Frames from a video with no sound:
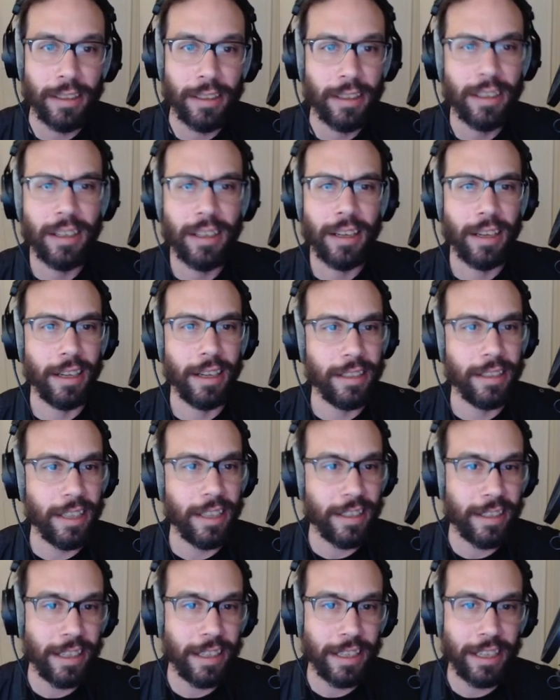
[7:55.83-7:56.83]
Death
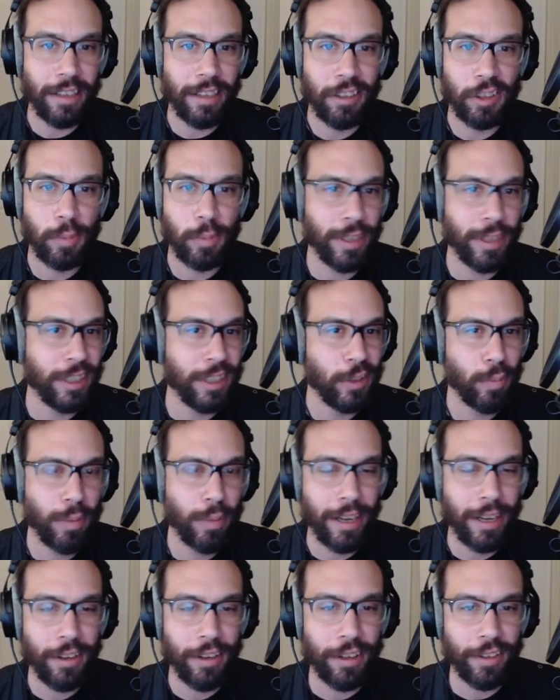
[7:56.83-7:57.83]
Knight gear is pretty spread
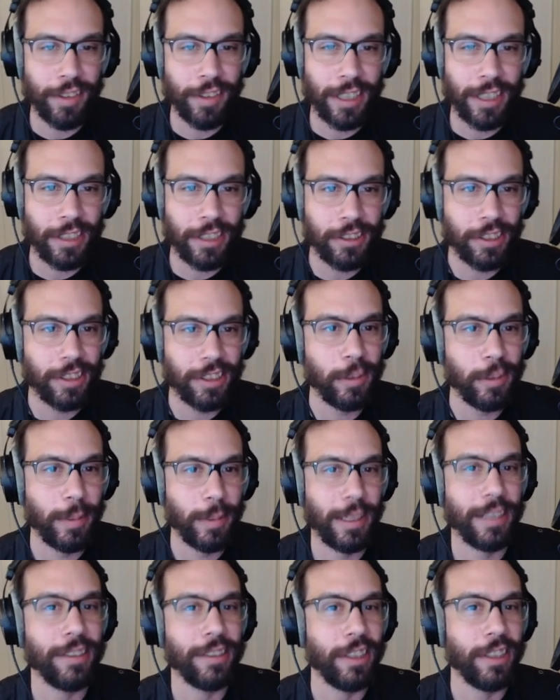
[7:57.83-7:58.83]
out over the dungeons, but
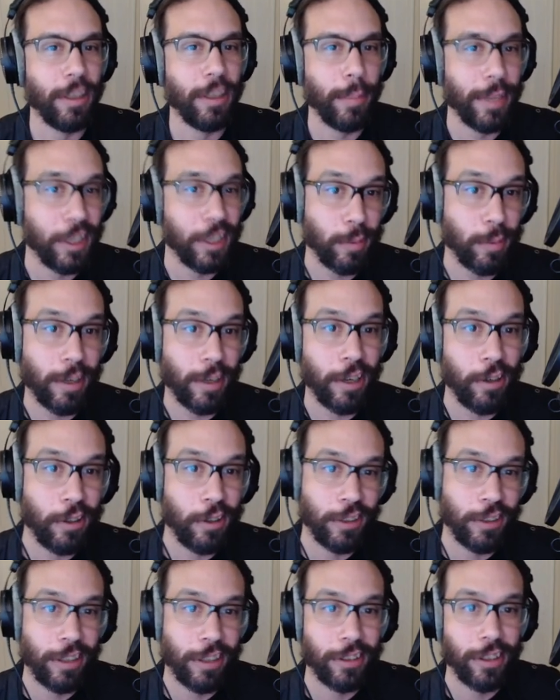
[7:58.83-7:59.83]
I'd say your biggest priorities
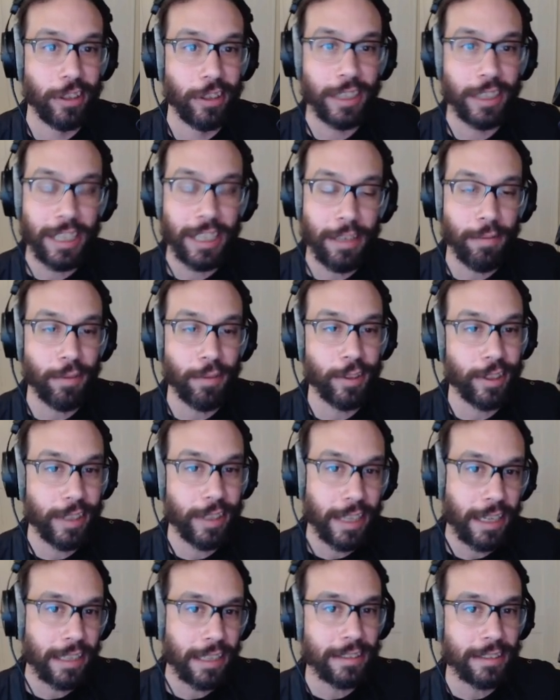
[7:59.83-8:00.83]
are Utgard Keep for the
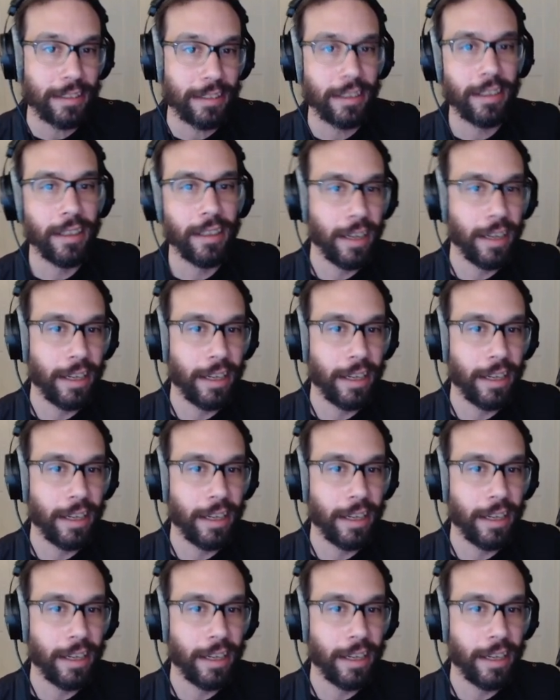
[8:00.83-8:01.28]
legs, and